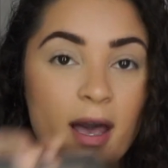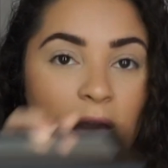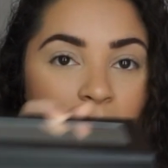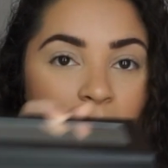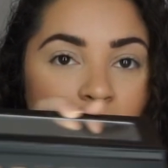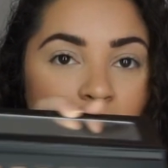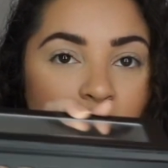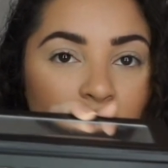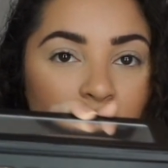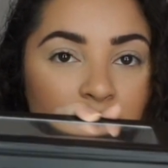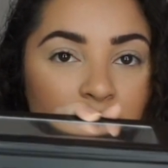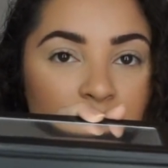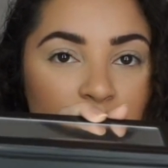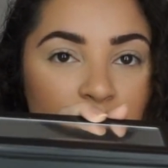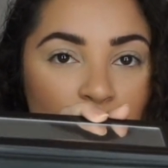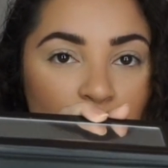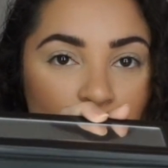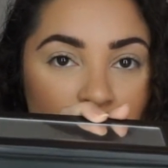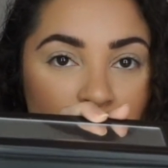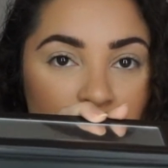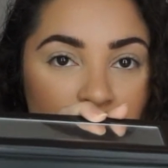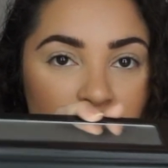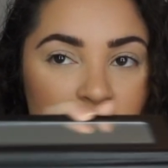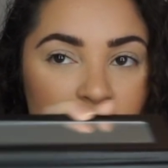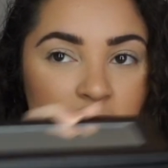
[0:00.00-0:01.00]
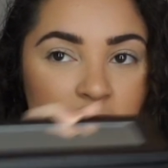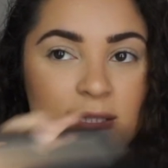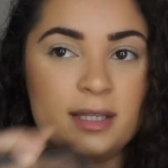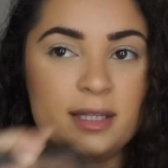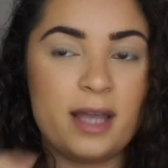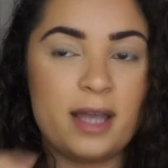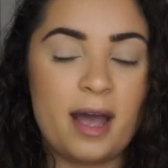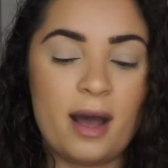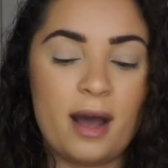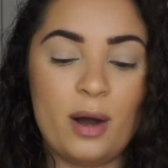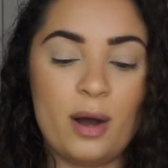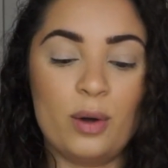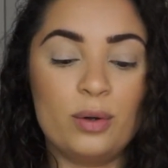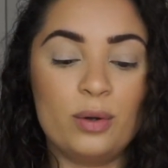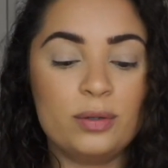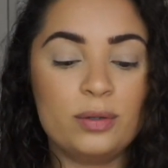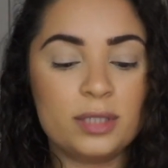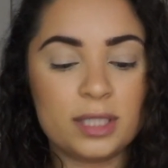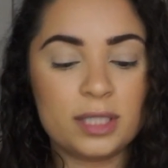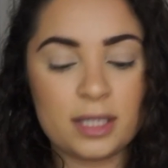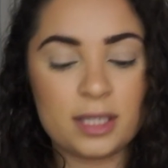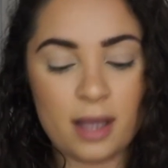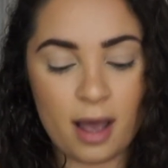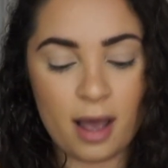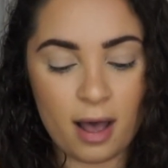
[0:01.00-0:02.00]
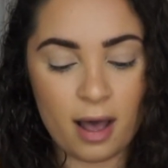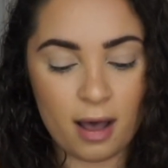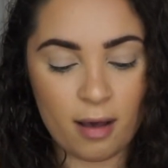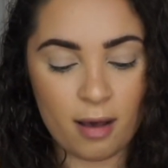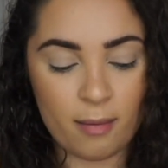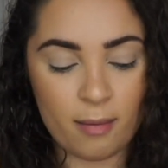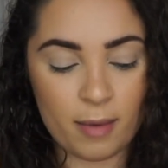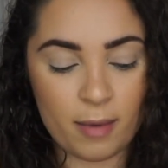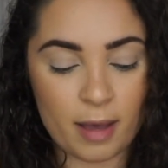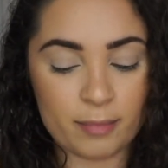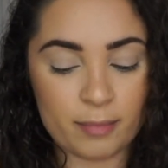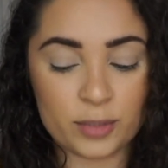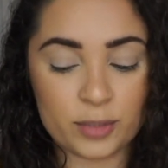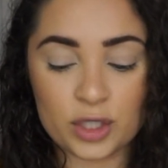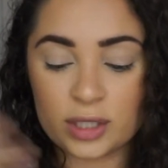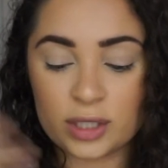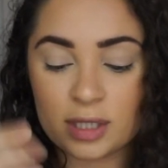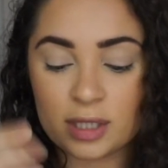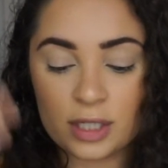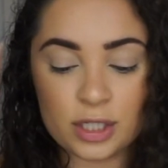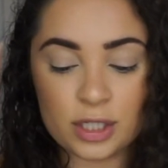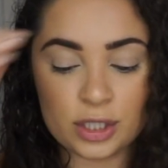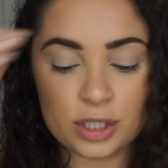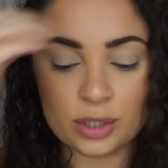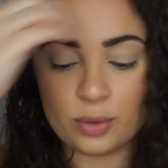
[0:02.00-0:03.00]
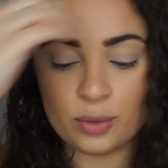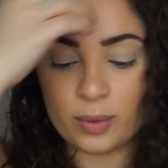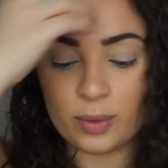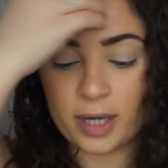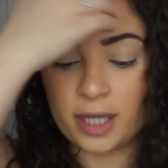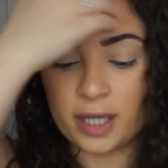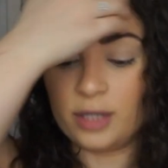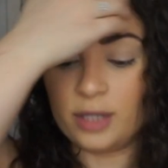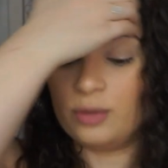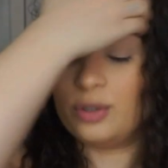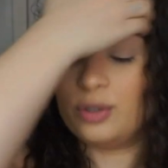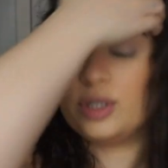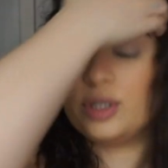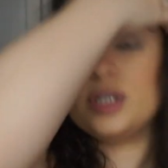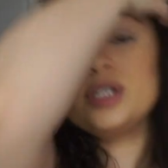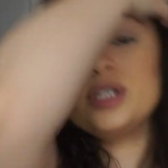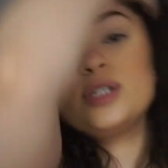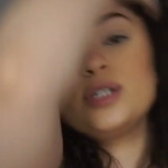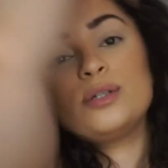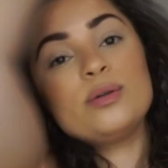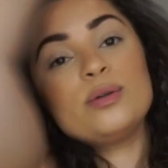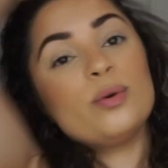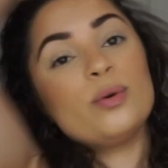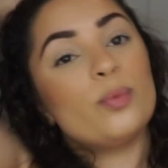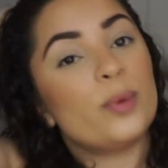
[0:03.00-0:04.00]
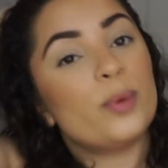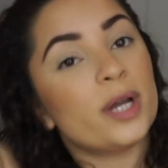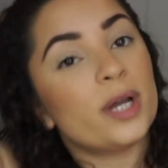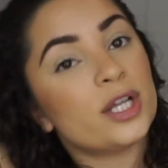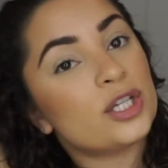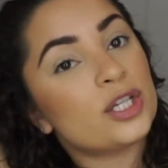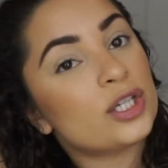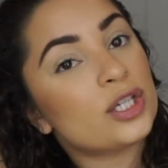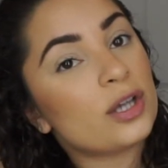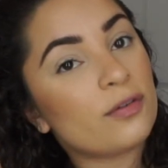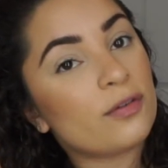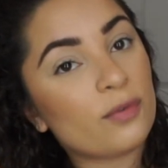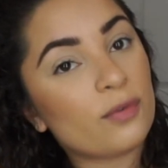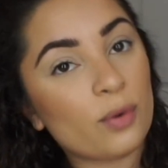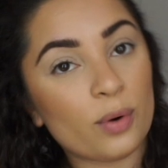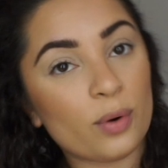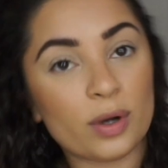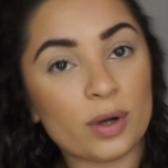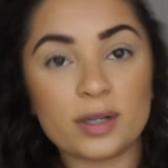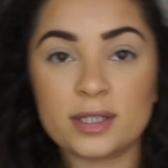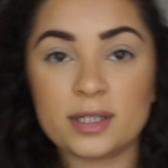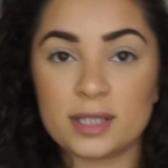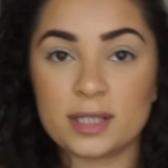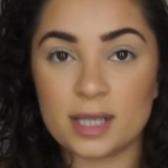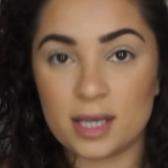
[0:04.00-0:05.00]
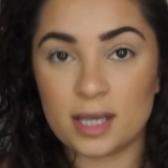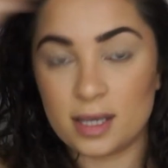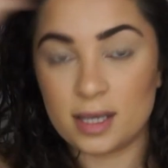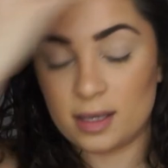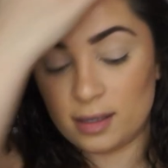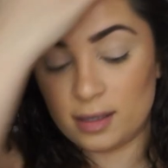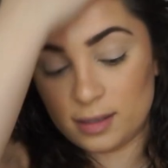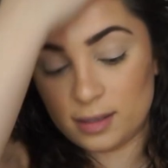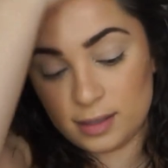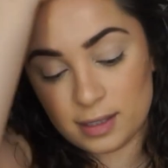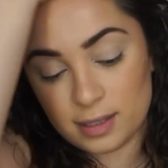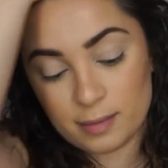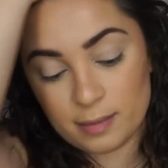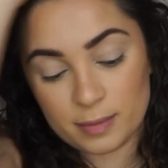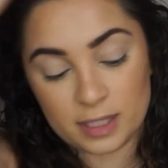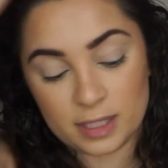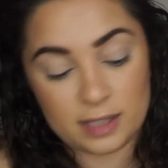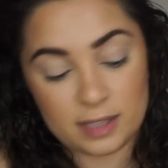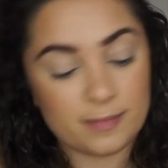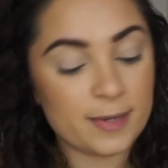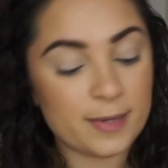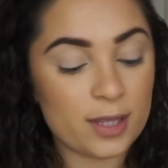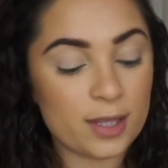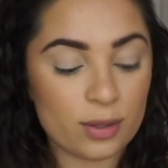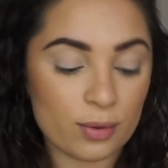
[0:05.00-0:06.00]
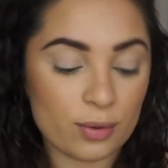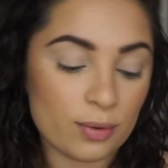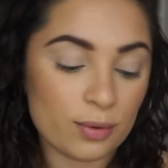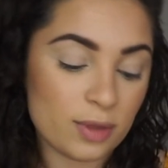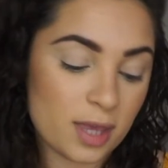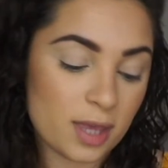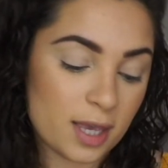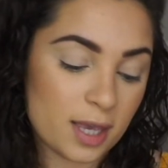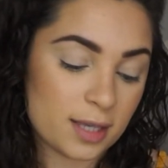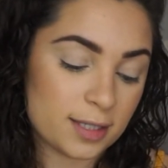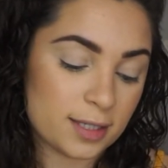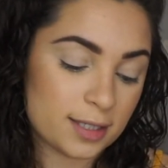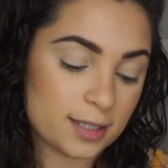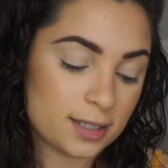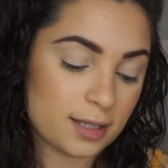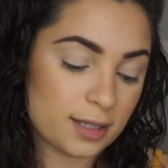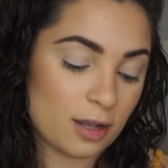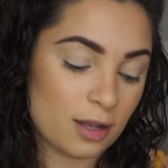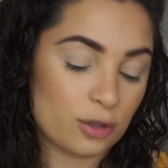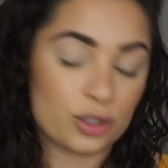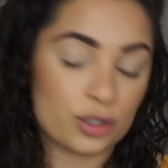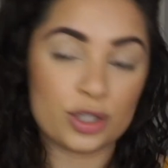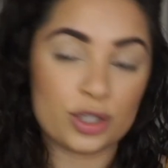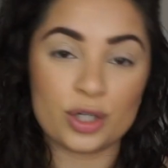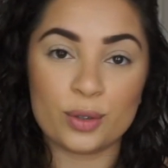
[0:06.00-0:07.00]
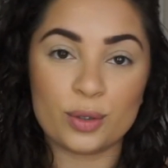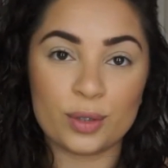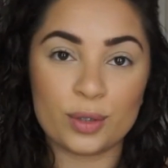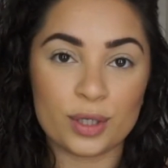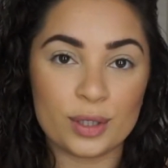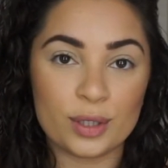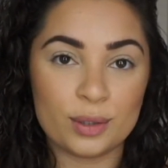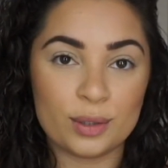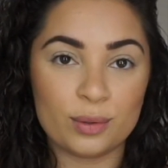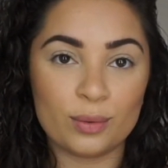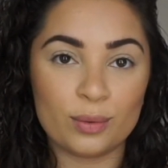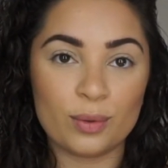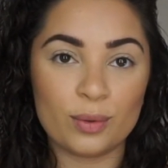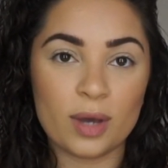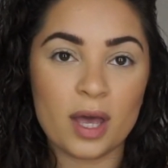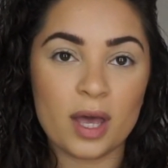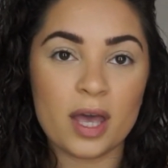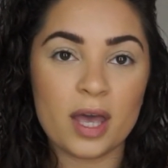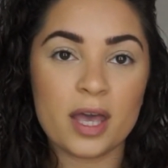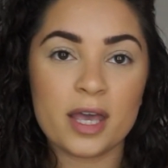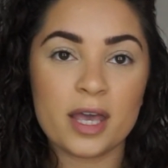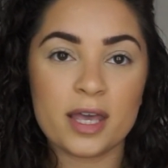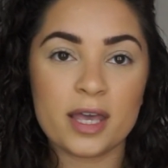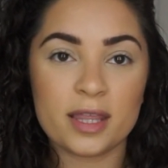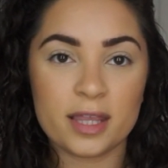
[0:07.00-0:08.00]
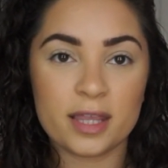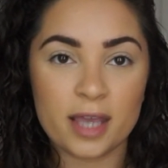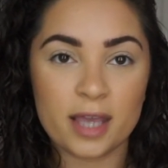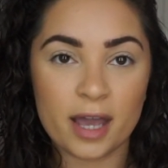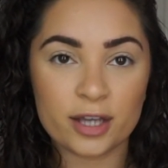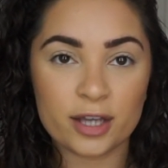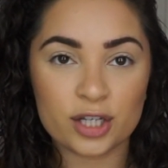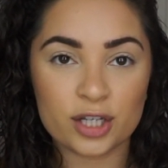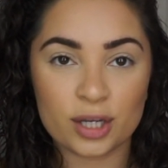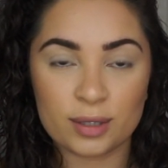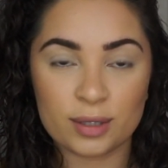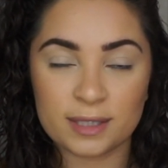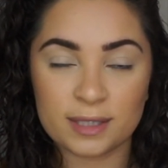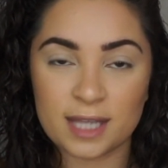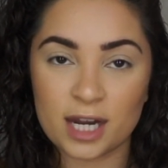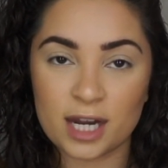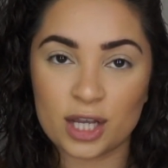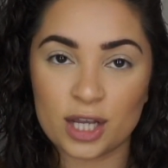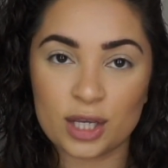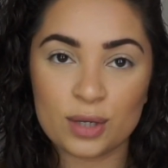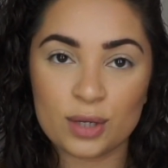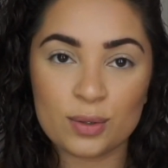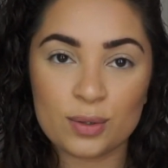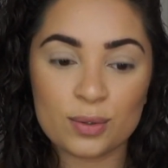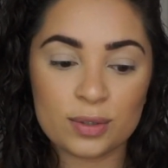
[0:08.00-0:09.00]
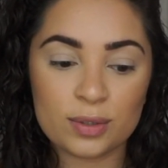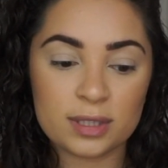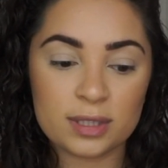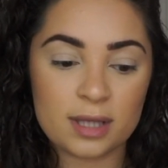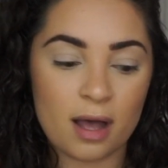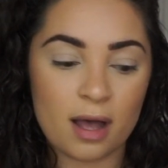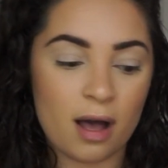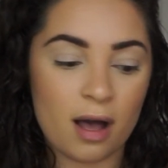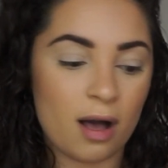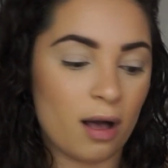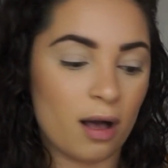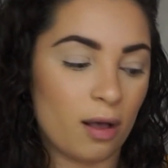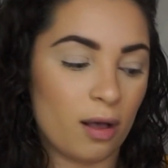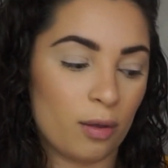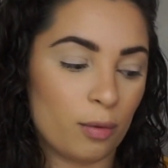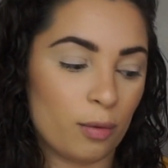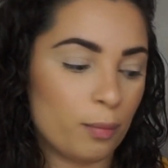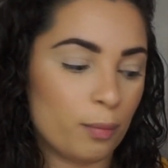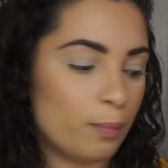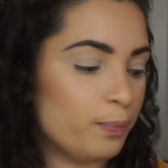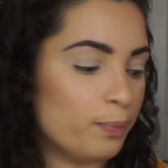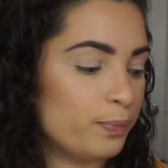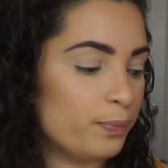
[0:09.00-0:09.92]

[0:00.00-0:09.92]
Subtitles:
how this works out. I'm just gonna do what I usually do, which of course is I'm gonna speed through this. I'll show you the eyeshadows that I use, I'll